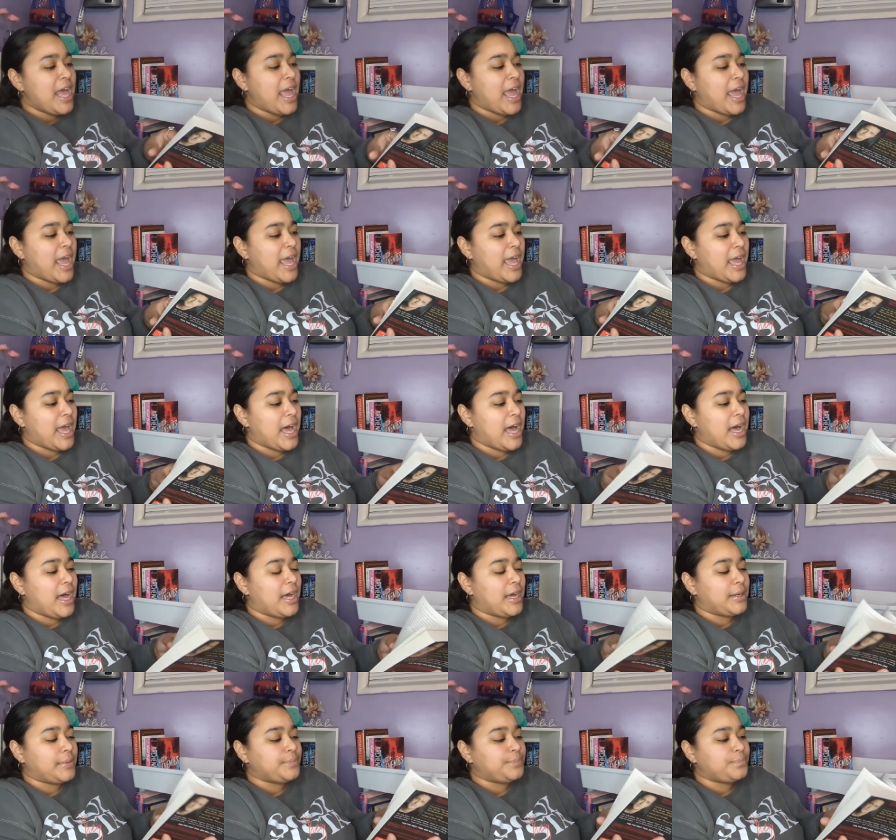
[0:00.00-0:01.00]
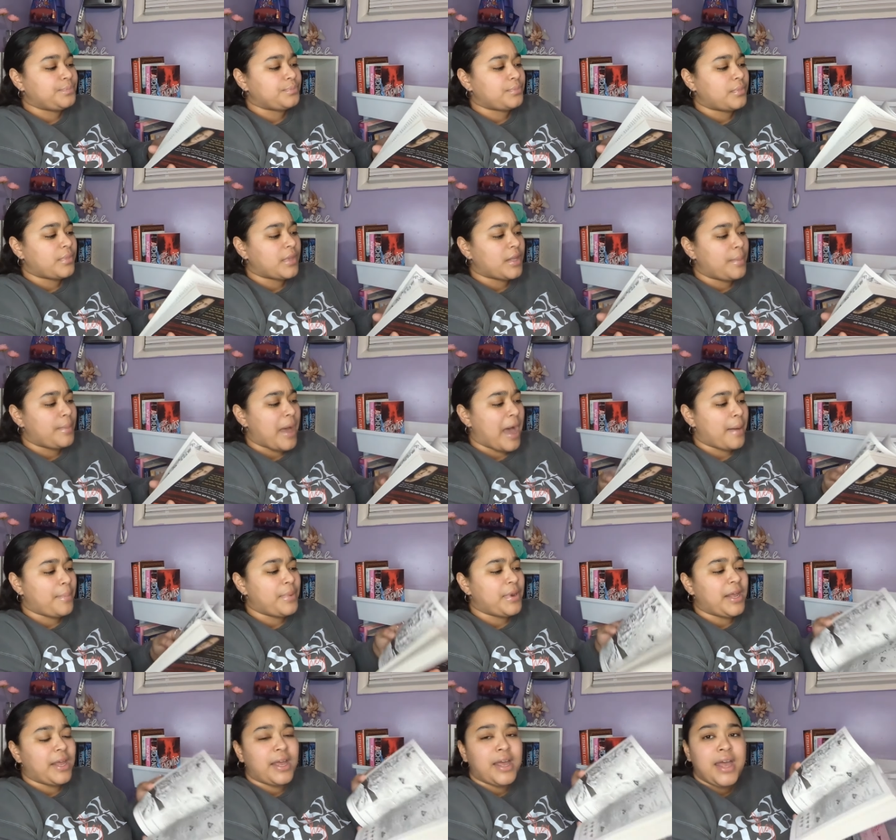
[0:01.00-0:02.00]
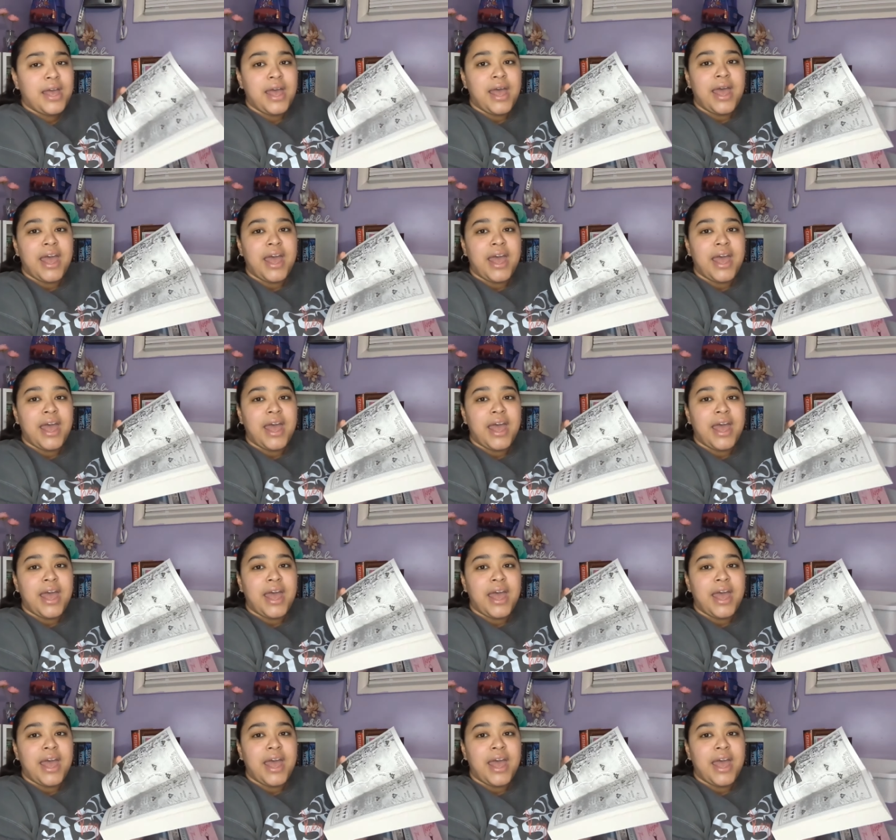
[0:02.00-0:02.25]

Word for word: a, um, mapping it.